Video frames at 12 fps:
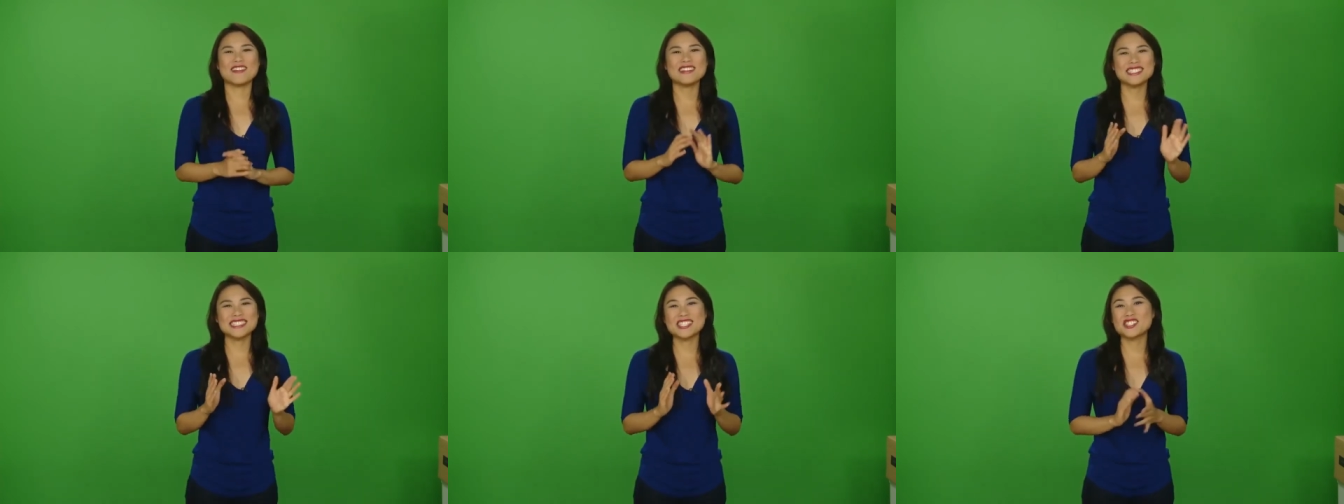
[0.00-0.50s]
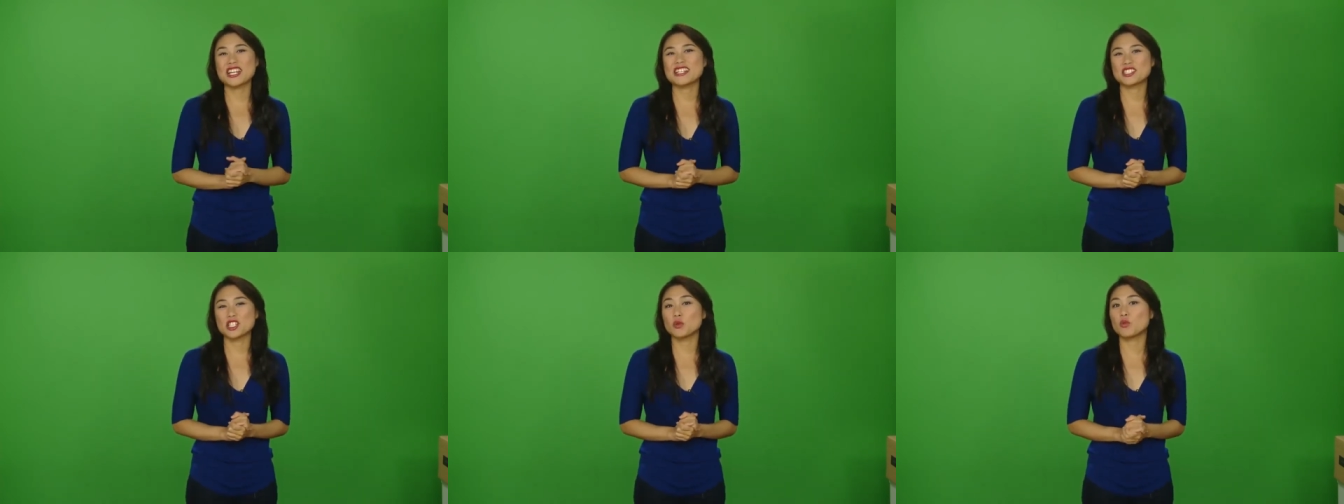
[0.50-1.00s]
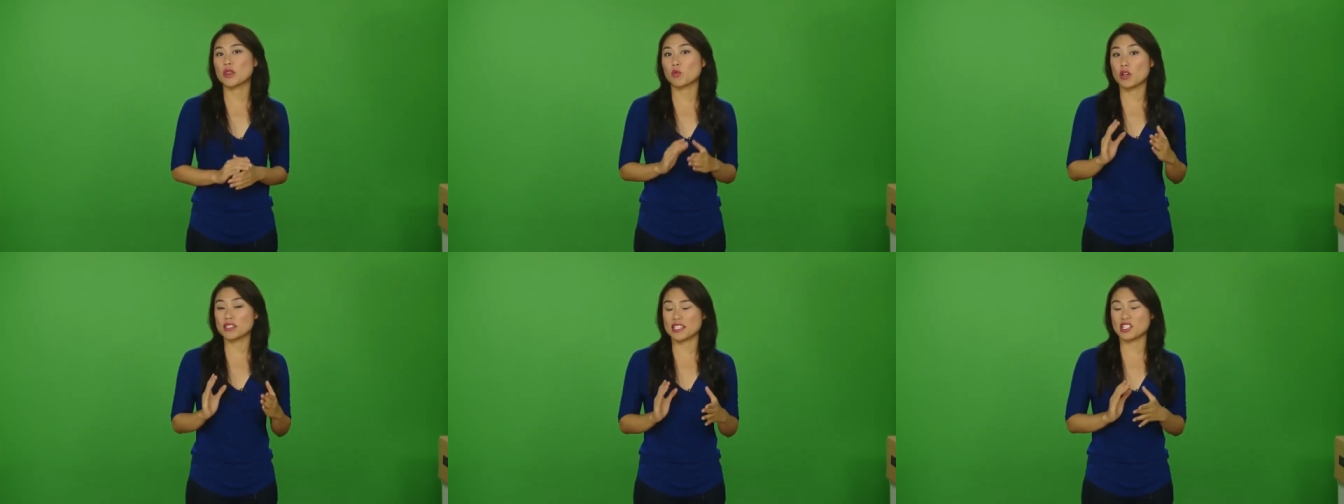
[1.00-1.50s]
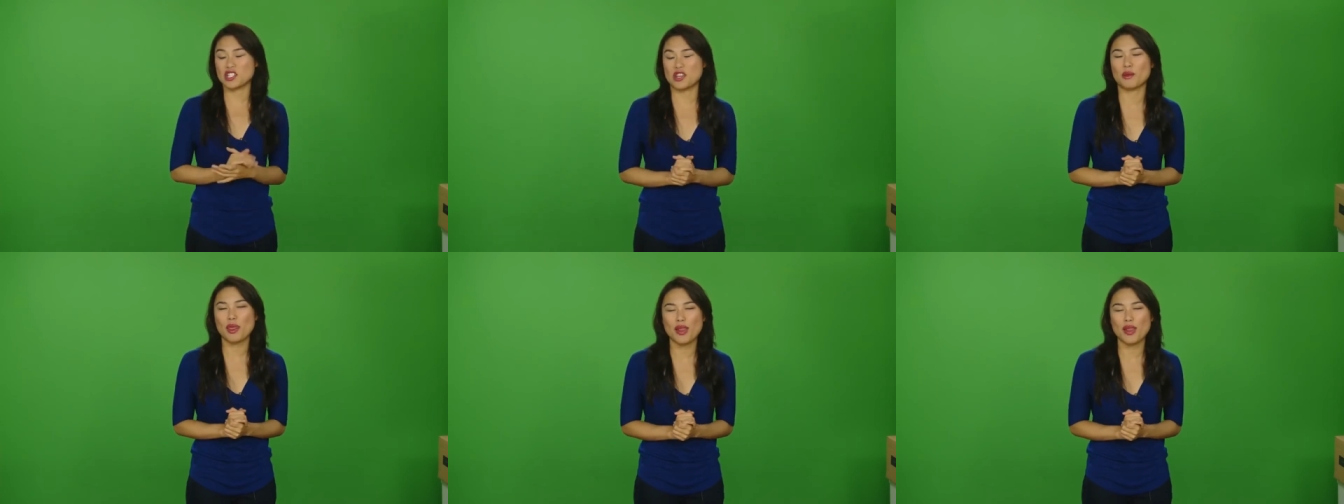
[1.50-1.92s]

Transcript: This dish tastes good with Worcestershire.